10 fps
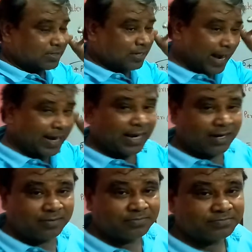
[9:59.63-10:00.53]
triangle
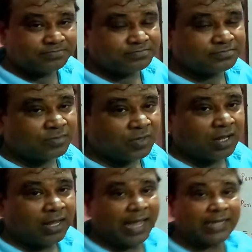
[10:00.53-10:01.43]

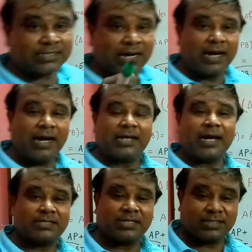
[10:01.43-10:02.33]
externally
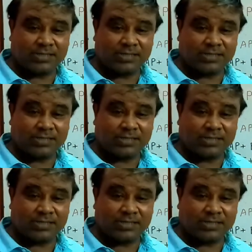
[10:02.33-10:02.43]
touching a